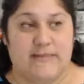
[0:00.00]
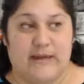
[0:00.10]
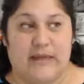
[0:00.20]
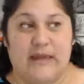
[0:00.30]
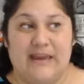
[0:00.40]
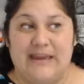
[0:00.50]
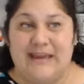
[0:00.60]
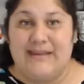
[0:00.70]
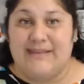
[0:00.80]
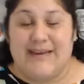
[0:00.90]
But
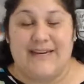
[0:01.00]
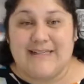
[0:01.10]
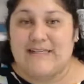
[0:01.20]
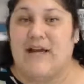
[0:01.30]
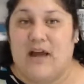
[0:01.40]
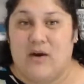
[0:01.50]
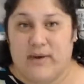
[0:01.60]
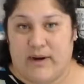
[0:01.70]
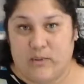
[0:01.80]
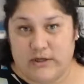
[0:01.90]
that is not
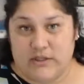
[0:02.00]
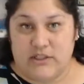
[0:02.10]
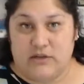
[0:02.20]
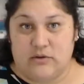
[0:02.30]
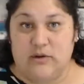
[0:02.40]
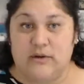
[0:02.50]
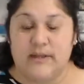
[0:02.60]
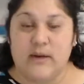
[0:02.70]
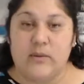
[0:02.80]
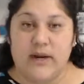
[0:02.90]
what I want to do.
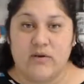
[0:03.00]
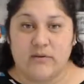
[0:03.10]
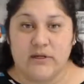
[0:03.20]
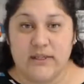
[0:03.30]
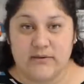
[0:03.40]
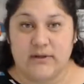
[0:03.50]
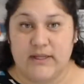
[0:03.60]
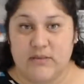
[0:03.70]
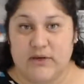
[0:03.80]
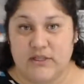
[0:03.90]
Like what I really,
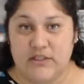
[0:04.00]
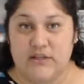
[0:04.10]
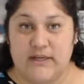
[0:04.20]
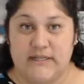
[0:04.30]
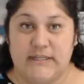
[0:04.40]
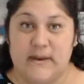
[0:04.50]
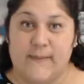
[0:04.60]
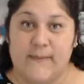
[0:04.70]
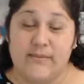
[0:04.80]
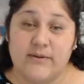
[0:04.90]
really want to do is
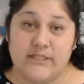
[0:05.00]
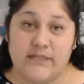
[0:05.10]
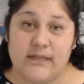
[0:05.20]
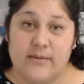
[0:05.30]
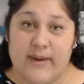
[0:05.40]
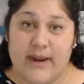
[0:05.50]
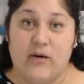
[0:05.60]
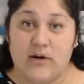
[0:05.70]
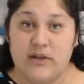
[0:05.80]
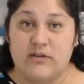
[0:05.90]
be able to
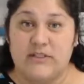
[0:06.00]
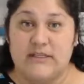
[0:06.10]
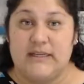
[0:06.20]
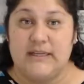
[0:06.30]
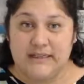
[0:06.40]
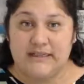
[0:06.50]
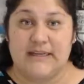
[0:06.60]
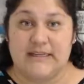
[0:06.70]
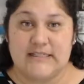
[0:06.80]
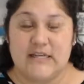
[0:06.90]
empower you to get the
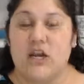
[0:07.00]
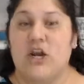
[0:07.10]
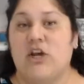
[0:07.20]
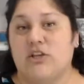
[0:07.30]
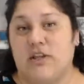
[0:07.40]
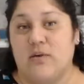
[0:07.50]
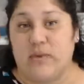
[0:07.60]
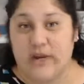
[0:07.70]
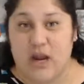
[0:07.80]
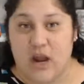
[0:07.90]
list so that
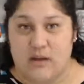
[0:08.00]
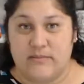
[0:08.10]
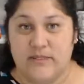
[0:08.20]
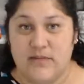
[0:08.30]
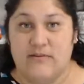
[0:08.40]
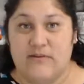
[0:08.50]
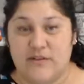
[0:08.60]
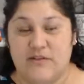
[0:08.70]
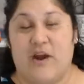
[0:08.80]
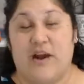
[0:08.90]
when it comes,
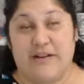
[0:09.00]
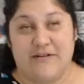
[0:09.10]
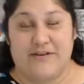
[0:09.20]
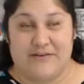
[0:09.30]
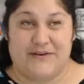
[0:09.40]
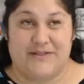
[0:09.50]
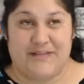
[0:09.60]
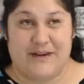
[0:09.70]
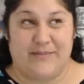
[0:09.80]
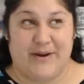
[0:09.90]
first of all, I love it if you're
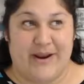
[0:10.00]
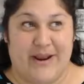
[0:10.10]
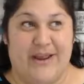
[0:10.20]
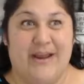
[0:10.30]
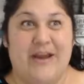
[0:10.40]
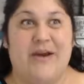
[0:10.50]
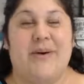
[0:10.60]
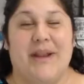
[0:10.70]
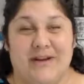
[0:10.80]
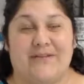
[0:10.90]
excited about it.
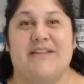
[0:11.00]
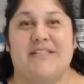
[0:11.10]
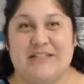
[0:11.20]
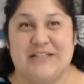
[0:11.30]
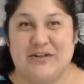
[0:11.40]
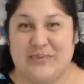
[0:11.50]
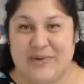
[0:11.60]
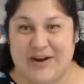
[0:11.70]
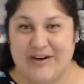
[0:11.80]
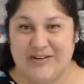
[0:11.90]
But I know it's a digital
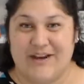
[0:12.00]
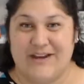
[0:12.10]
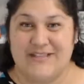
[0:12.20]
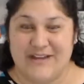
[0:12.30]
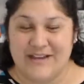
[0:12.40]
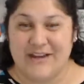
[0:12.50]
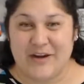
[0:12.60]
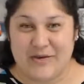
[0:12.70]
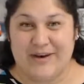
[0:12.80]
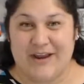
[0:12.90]
product, right? It's not like
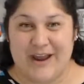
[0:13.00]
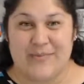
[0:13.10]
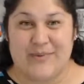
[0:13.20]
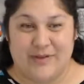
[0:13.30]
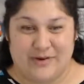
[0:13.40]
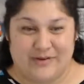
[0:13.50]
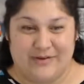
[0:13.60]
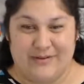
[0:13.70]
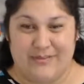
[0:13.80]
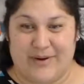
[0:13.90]
opening up a
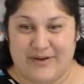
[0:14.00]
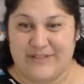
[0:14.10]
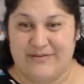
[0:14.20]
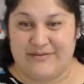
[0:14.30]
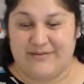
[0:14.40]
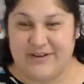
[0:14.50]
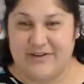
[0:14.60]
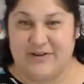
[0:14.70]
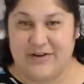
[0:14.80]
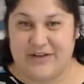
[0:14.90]
little box of, you
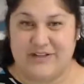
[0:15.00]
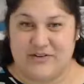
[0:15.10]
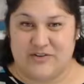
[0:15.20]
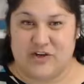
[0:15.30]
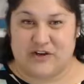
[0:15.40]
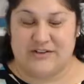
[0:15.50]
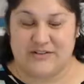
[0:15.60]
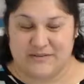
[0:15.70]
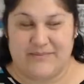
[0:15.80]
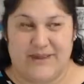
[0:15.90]
know, goodies or chocolates
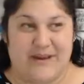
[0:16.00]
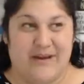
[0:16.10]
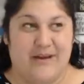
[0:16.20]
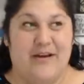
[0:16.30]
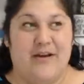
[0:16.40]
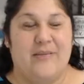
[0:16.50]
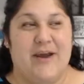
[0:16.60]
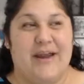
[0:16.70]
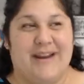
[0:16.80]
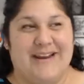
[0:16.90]
or something.
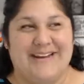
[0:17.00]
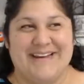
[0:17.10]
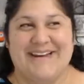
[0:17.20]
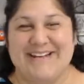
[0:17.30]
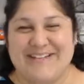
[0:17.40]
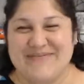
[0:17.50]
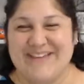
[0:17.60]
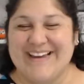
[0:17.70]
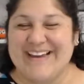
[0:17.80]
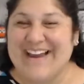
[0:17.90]
But
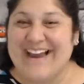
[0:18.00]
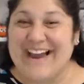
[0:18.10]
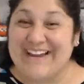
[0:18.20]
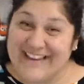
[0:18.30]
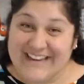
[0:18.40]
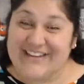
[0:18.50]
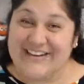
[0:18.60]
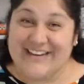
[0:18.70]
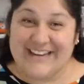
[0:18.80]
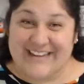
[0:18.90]
I'd like you
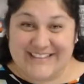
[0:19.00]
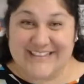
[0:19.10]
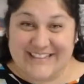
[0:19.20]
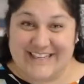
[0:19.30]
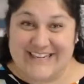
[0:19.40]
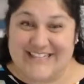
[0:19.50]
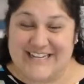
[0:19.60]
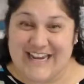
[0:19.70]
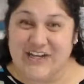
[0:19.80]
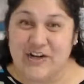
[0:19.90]
to get the
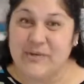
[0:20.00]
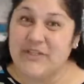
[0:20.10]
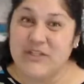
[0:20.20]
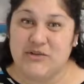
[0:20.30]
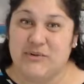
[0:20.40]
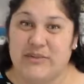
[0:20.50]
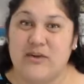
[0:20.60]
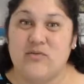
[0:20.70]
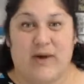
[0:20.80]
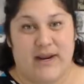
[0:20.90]
list and know what to do with
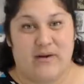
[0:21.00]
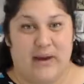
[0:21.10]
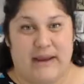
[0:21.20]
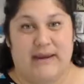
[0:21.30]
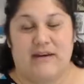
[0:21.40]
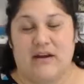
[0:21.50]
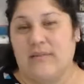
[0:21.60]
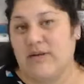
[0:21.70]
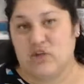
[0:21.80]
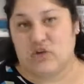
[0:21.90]
it right away and
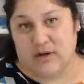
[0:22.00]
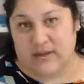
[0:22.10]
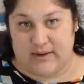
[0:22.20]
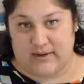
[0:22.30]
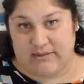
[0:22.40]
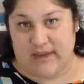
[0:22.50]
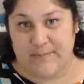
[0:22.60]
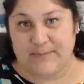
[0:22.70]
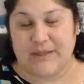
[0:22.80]
not be struggling with it.